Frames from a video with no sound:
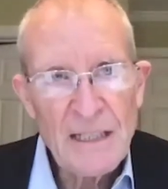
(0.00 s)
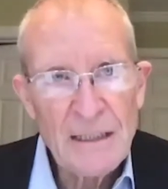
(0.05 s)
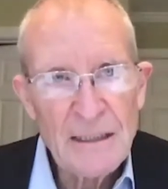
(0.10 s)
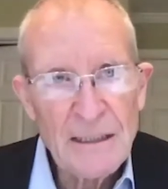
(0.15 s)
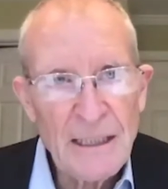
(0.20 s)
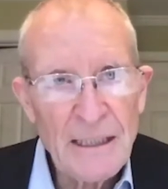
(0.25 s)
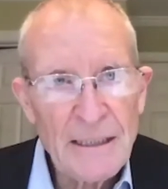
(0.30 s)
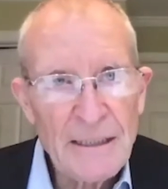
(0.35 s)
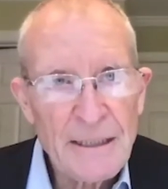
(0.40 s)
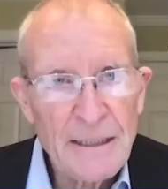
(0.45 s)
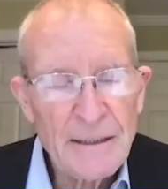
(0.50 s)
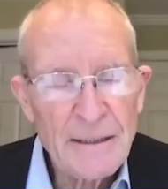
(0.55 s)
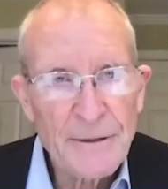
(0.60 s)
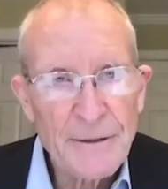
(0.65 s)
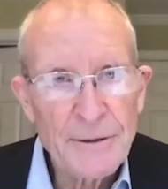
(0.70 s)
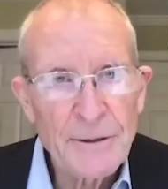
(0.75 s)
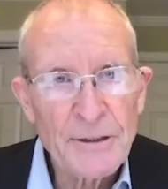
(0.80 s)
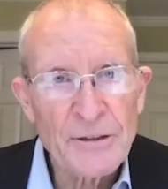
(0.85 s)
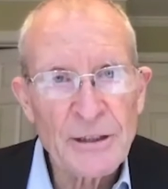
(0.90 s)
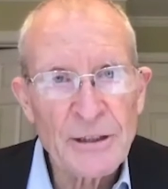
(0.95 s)
I think
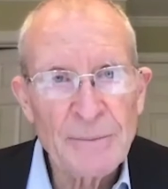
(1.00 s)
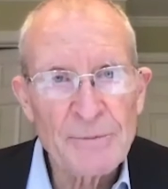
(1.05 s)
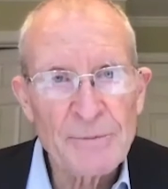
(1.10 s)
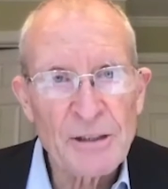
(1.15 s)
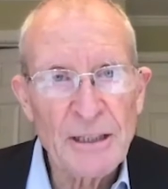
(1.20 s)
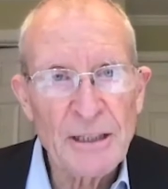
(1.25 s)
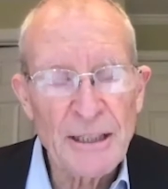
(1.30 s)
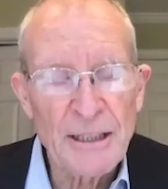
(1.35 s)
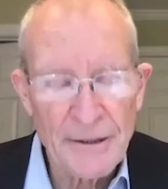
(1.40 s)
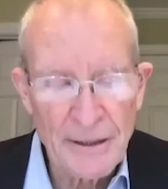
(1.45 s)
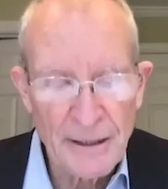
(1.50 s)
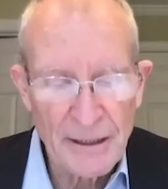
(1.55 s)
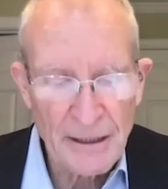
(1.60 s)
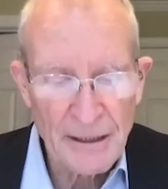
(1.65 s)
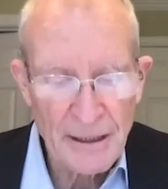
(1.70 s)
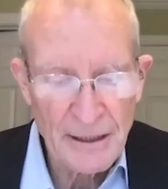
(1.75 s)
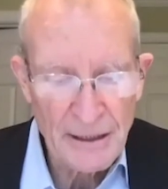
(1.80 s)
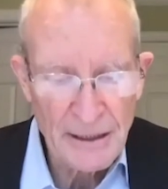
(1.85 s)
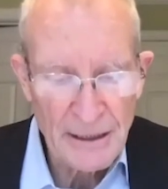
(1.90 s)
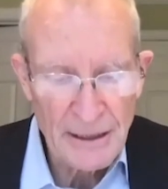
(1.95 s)
third assumption I think
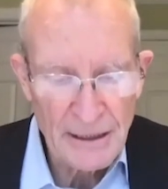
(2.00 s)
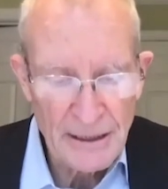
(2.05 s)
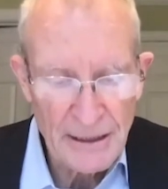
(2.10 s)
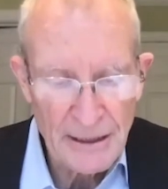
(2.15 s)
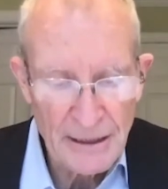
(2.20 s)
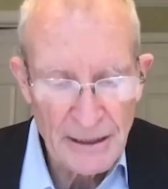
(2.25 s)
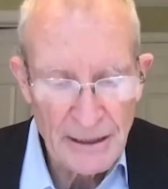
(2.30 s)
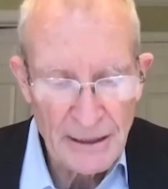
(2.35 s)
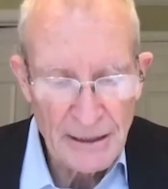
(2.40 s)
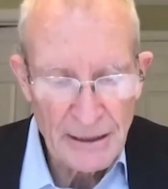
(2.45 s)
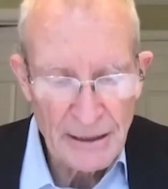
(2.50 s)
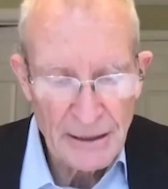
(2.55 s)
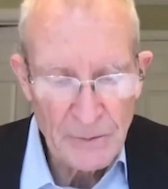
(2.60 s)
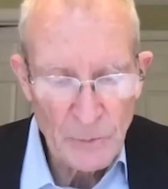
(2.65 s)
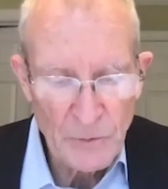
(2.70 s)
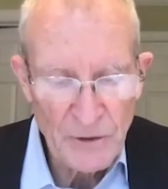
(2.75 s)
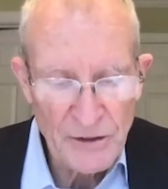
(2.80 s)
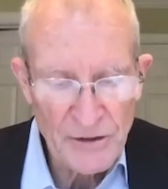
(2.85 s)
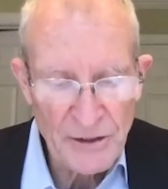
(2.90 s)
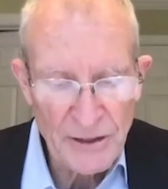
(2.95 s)
uh,
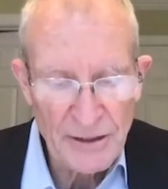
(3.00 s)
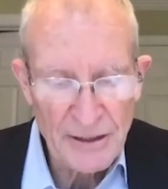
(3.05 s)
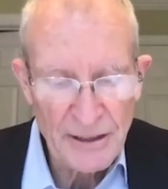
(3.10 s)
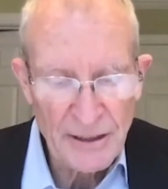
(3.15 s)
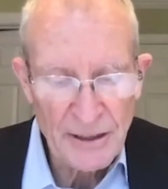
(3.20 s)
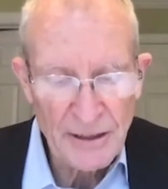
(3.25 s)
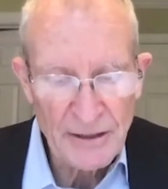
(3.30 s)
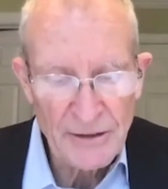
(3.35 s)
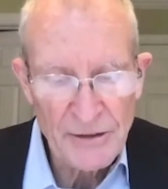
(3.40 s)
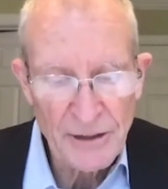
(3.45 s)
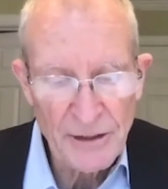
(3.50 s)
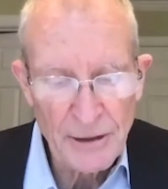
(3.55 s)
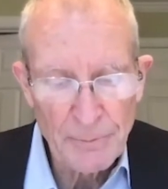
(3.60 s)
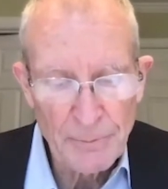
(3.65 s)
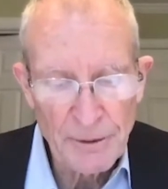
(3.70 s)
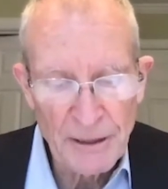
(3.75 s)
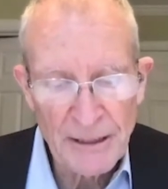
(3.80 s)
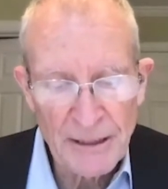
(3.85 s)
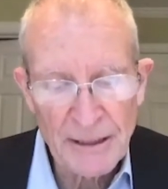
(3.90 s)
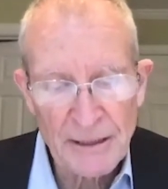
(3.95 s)
was that the
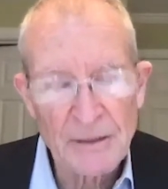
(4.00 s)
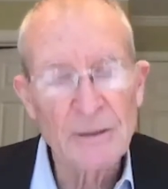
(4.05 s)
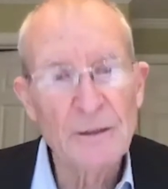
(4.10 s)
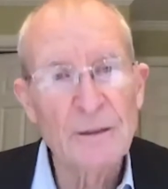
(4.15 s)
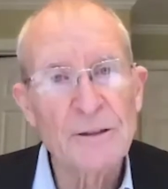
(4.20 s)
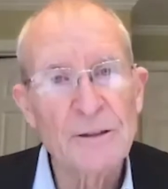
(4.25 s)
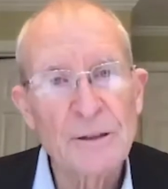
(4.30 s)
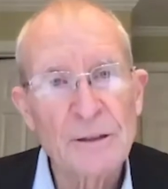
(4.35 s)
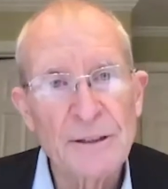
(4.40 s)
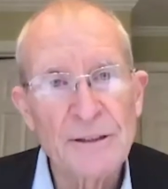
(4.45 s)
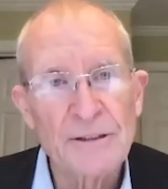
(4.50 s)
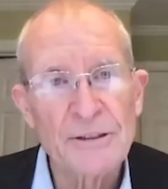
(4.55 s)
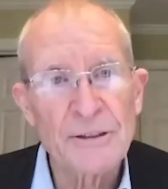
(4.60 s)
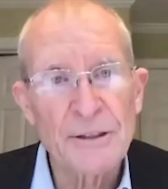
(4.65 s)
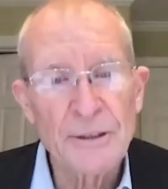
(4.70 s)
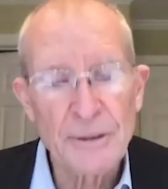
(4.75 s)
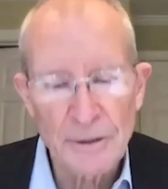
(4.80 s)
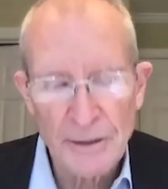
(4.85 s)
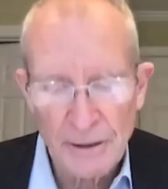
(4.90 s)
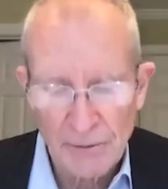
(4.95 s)
geopolitical, the
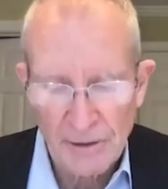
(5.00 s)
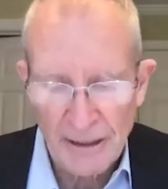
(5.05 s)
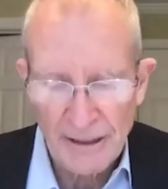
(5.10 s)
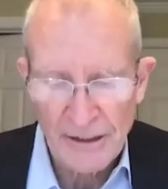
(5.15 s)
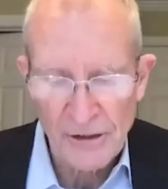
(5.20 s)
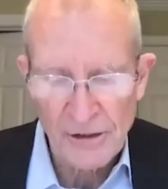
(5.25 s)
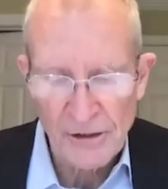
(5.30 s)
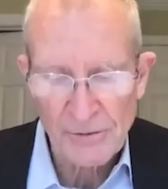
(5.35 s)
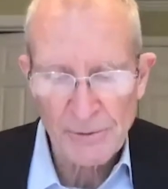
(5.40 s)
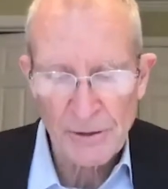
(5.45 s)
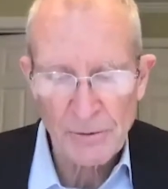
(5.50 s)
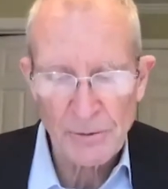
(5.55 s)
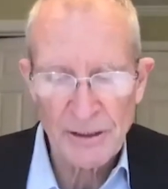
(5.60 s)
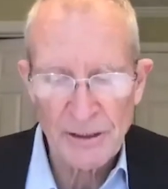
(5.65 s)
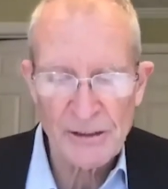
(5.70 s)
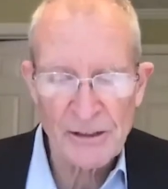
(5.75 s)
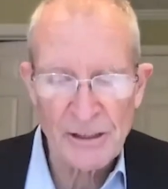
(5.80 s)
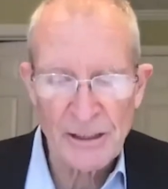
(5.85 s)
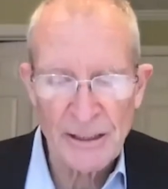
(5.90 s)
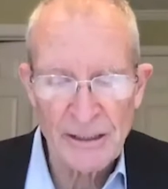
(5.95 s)
security relations between
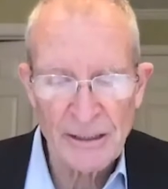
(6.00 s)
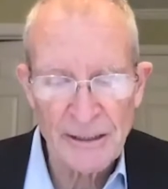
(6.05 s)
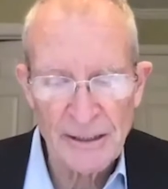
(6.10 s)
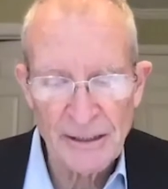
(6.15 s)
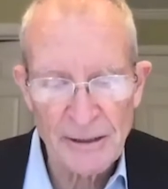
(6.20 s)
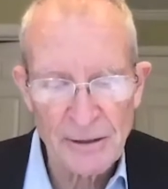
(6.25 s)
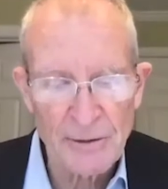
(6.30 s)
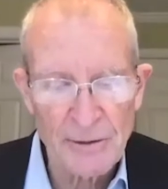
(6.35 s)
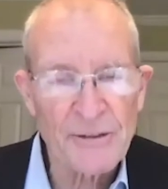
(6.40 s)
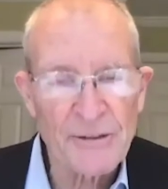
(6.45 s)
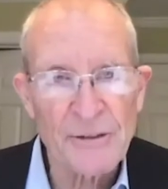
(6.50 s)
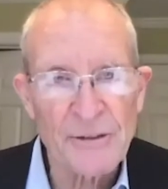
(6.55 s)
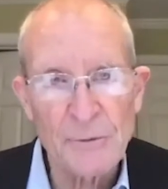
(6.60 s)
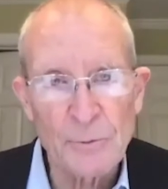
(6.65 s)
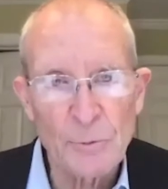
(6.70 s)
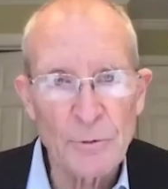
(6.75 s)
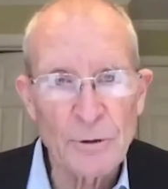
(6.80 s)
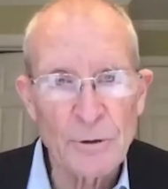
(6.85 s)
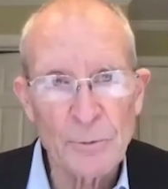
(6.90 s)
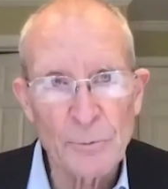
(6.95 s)
China and the rest of the
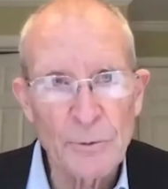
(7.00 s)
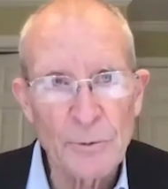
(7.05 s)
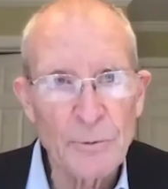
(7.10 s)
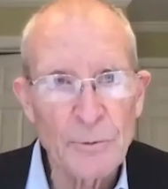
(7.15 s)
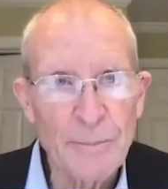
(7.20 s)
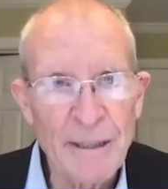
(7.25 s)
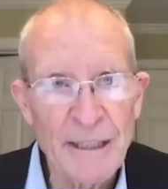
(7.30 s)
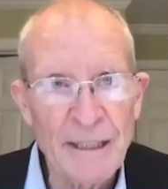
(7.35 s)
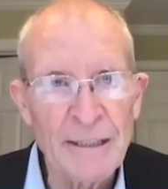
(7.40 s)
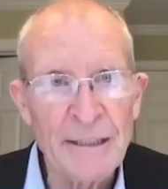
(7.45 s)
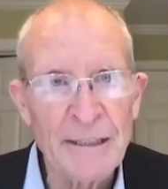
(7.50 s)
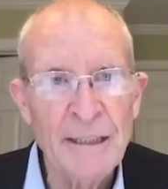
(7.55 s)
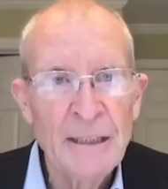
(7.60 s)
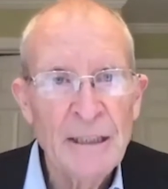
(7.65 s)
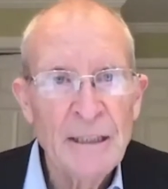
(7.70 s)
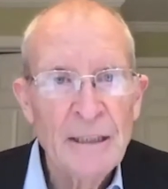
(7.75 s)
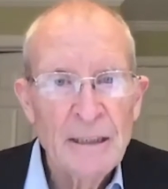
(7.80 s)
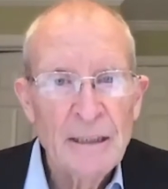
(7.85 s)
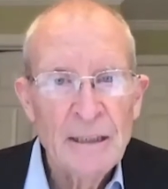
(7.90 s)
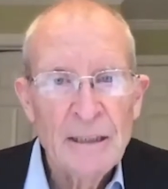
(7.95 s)
world would remain
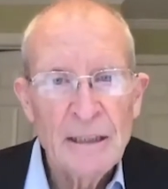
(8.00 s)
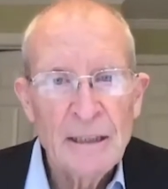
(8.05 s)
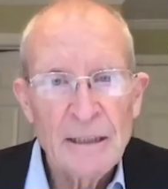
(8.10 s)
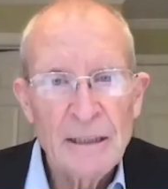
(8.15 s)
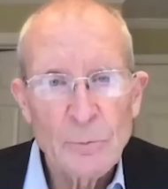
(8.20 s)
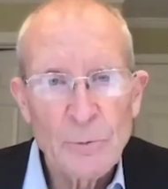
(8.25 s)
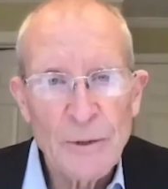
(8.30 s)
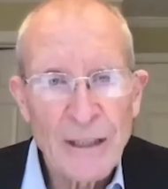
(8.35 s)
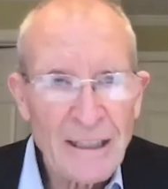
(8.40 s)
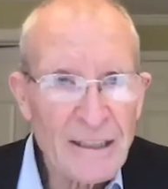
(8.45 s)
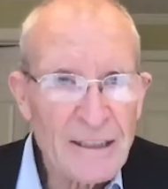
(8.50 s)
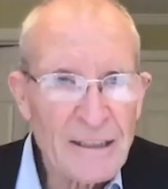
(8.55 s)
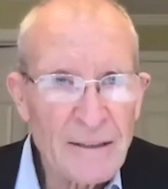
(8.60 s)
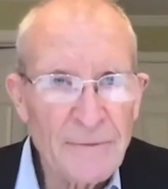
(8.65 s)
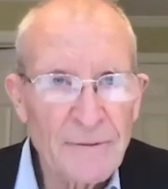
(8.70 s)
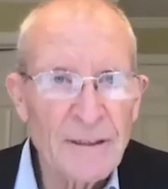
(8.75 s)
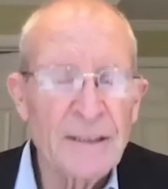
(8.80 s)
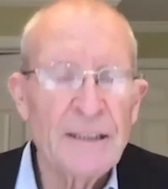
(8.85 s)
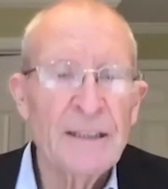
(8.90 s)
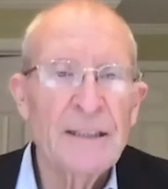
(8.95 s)
uh,
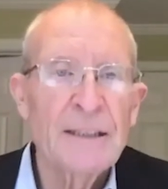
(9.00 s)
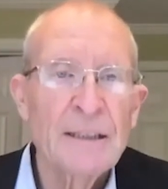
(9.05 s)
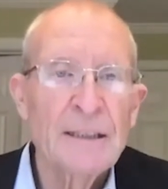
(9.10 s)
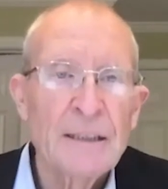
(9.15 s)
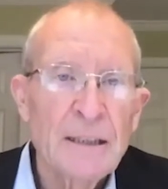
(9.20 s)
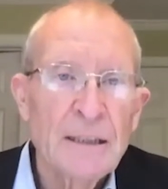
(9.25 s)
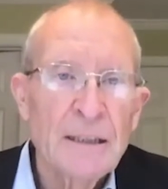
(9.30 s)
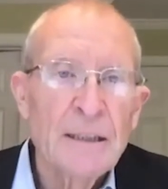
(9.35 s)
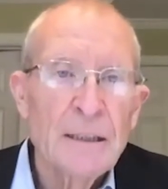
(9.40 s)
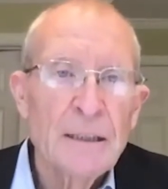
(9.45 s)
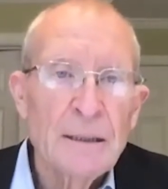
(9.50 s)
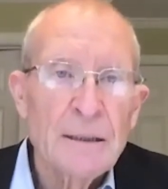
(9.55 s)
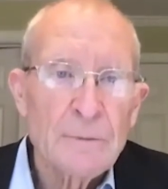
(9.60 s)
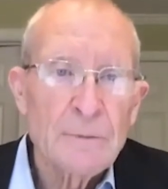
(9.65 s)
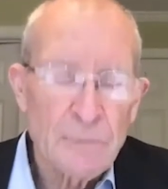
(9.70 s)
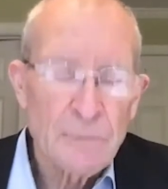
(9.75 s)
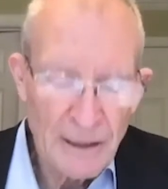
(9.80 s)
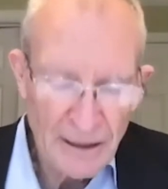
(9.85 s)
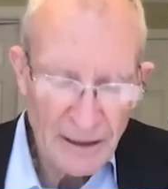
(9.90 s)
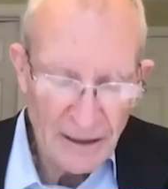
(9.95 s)
relatively,
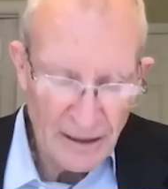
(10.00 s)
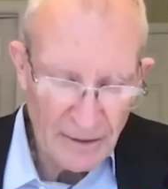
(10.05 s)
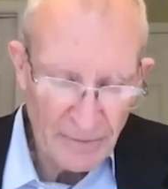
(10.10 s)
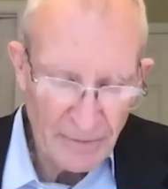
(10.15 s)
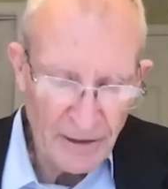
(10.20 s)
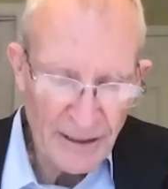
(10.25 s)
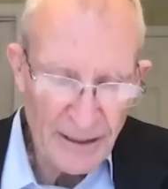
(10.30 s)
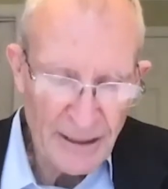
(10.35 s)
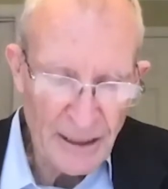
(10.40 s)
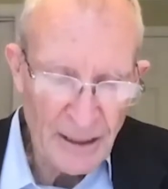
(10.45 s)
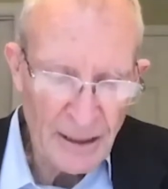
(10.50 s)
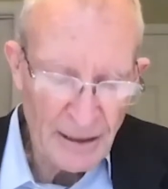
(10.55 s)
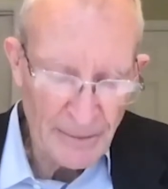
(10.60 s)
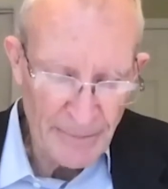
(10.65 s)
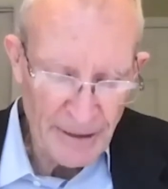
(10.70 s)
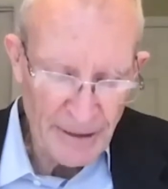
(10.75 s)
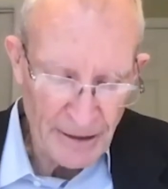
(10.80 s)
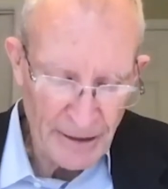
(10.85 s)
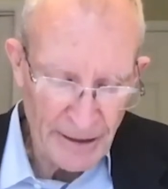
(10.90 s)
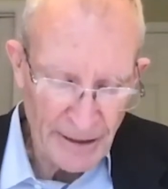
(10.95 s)
relatively calm
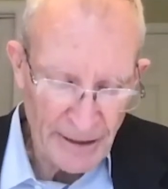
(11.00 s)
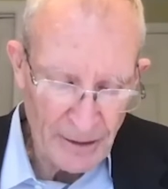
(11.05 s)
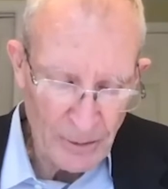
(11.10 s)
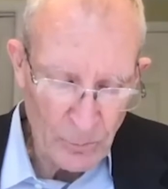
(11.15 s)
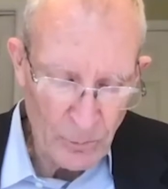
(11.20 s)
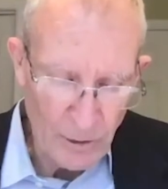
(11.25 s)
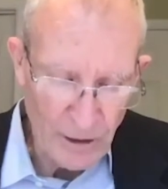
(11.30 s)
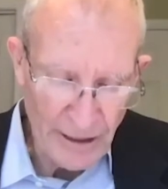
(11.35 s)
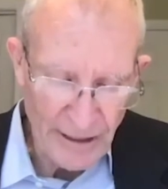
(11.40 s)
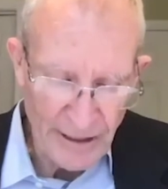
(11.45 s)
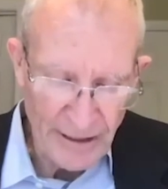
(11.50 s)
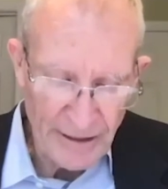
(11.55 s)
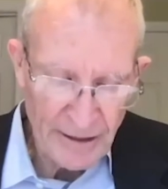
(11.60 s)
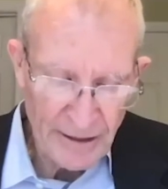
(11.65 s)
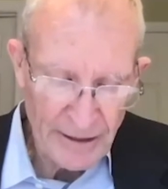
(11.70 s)
and, and quiet.